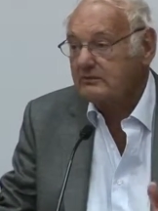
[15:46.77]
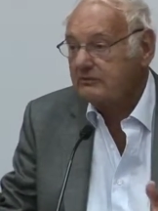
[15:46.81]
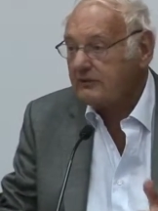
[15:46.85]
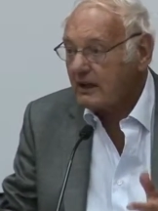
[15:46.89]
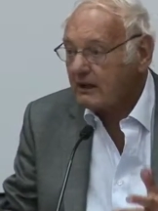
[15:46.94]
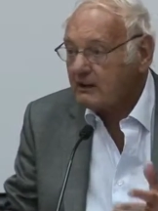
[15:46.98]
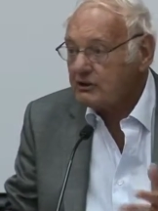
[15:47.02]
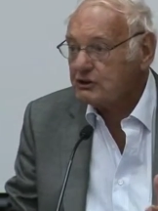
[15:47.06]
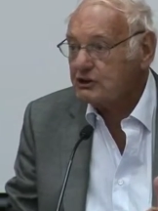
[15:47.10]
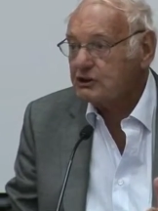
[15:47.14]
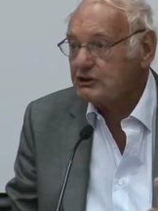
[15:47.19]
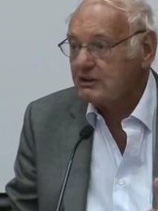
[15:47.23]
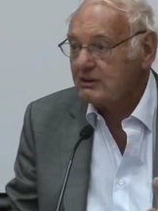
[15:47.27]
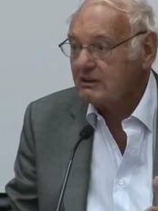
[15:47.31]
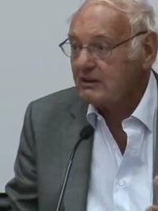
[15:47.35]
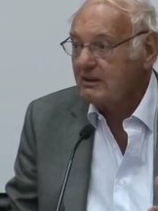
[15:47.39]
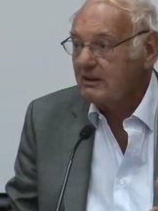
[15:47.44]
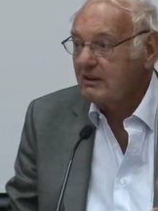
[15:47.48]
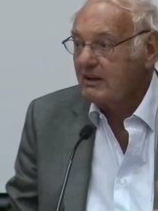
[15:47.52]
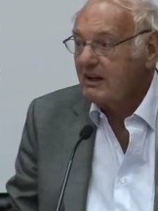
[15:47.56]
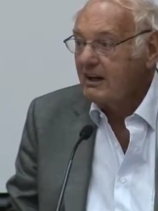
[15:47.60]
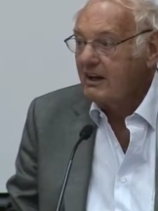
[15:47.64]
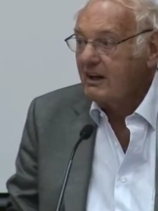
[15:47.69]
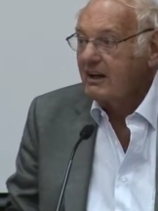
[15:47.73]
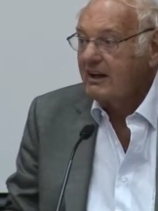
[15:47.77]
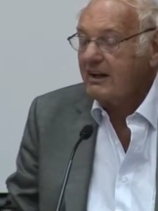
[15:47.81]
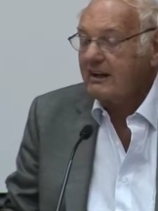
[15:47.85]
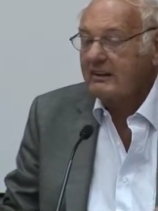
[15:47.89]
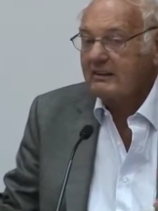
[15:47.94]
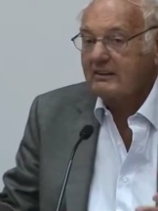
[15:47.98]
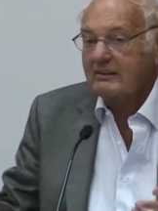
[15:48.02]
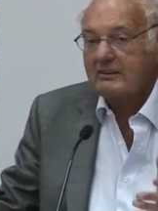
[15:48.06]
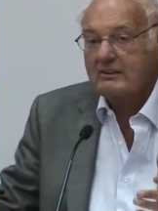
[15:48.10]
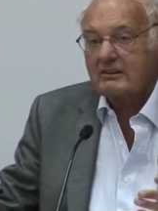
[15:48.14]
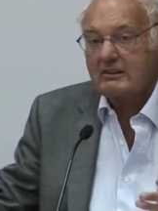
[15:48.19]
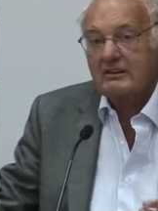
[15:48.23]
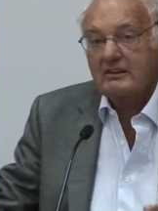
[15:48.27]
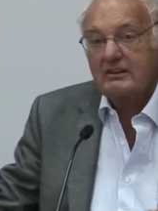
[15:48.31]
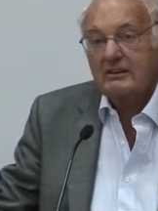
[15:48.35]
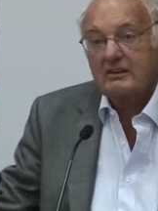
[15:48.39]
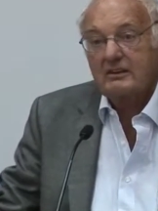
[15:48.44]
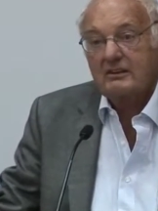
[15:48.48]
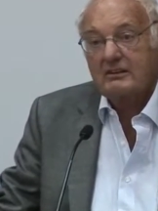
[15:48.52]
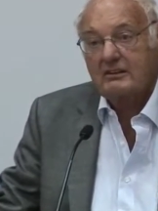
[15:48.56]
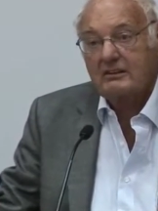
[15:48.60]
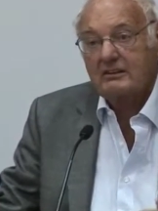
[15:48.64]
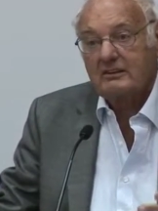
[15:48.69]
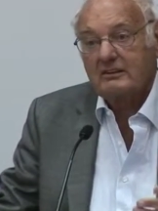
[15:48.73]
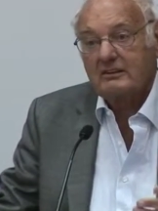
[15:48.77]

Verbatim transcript: function. And uh, uh,